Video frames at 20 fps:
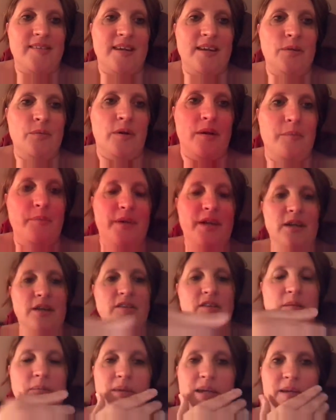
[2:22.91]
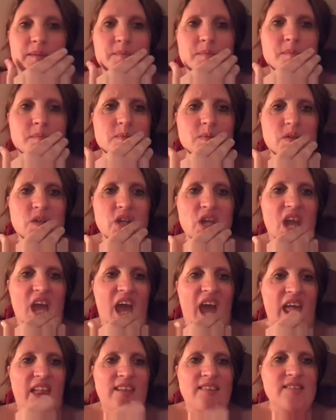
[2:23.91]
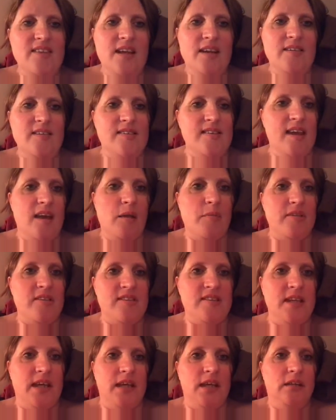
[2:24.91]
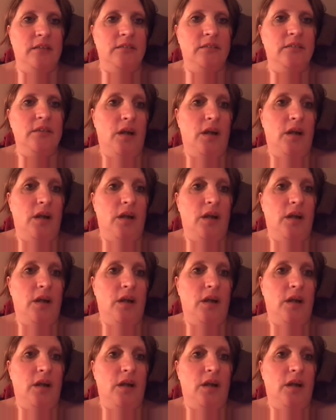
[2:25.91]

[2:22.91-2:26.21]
I didn't want him bigger than me, that's not to say I'm a C.